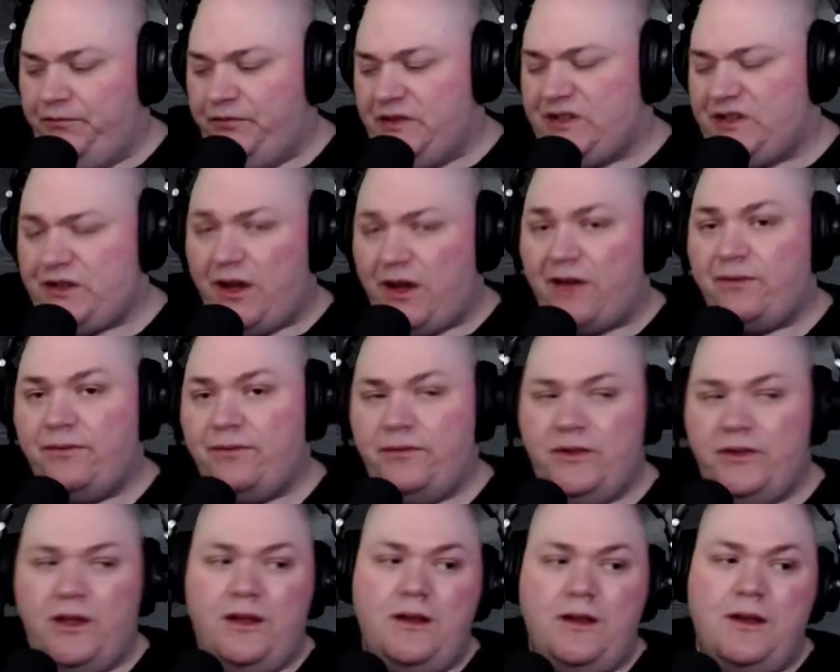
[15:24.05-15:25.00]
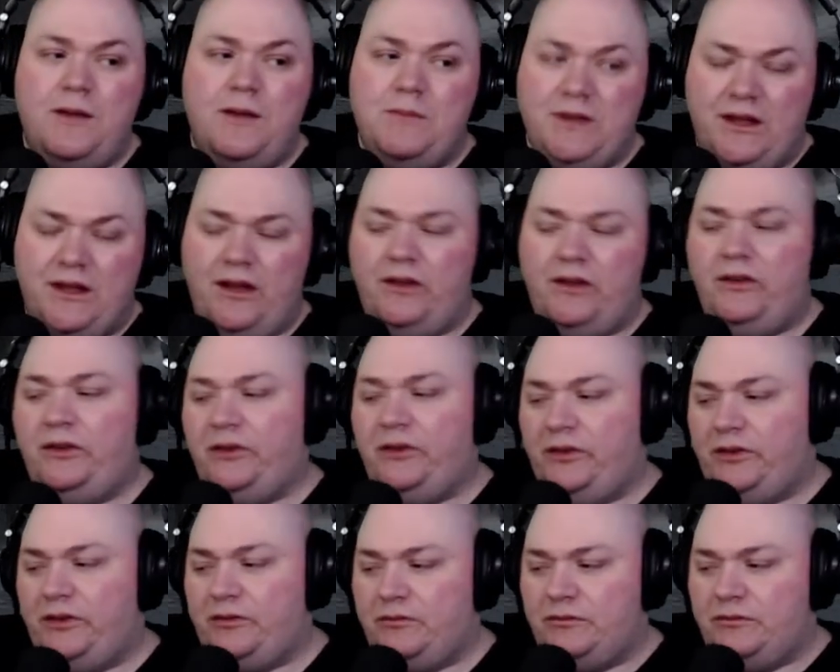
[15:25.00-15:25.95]
stuff
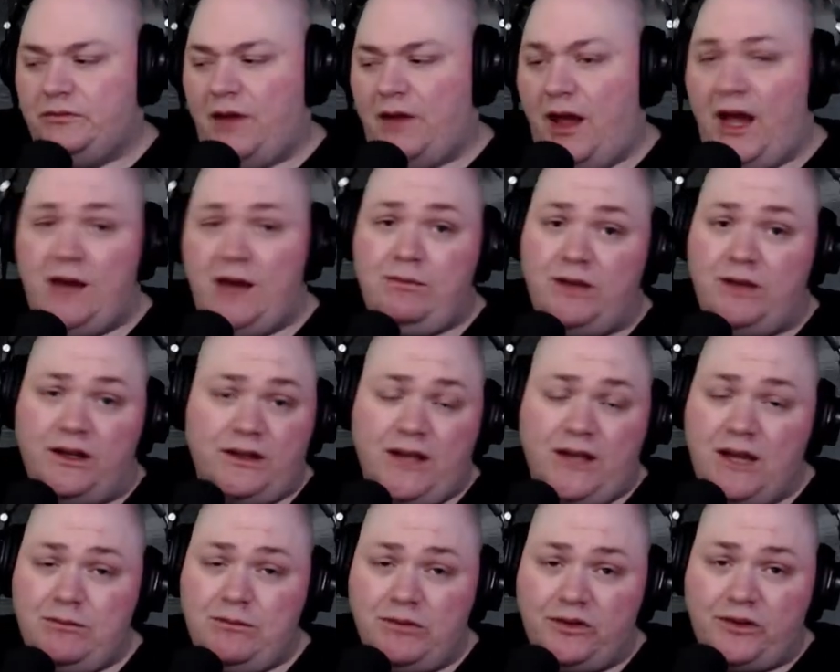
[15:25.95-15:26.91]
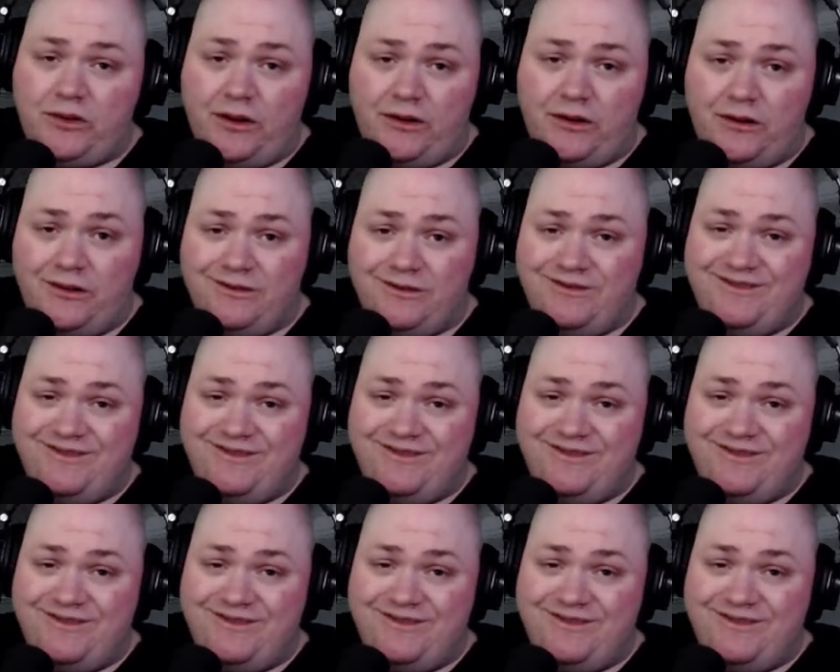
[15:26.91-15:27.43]
because I'm not a game designer.